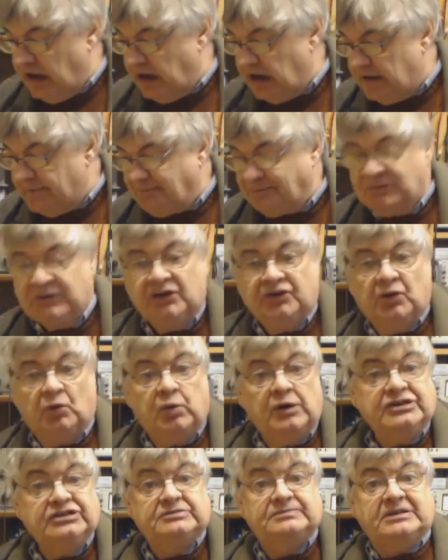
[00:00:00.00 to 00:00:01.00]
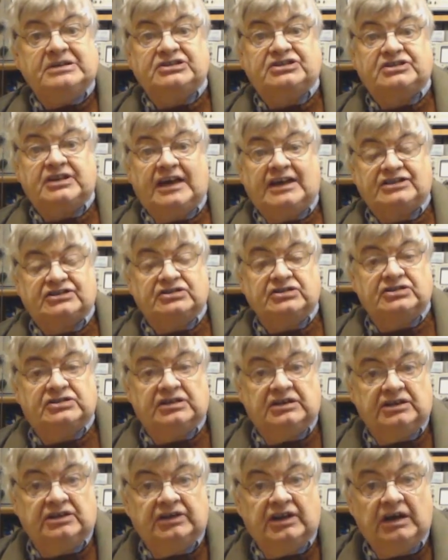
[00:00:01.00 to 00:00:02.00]
The Westminster hasn't
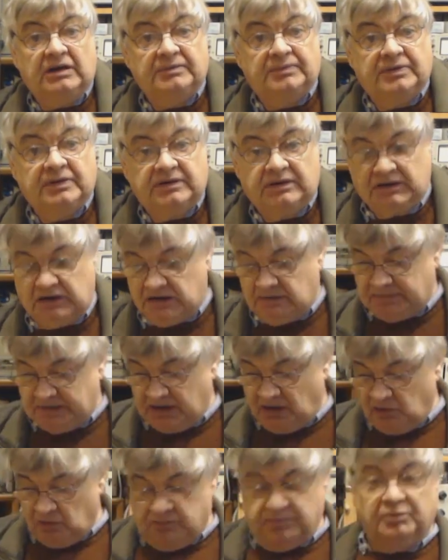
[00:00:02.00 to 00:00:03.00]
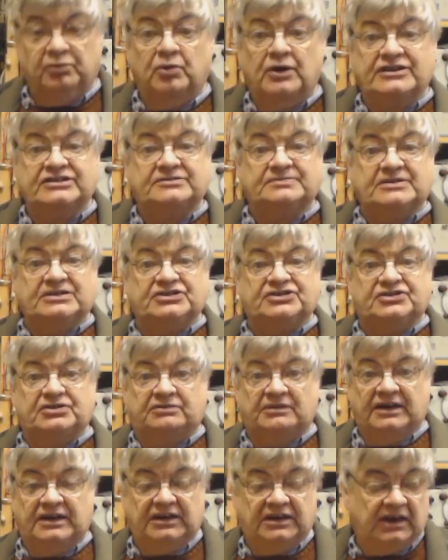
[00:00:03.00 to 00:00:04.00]
turned up, you know, the big old
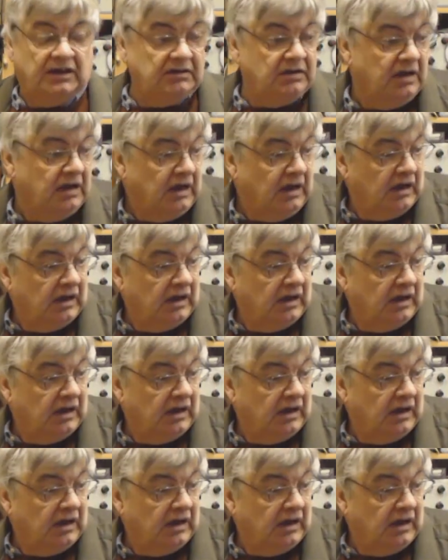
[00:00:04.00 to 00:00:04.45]
Westminster radio.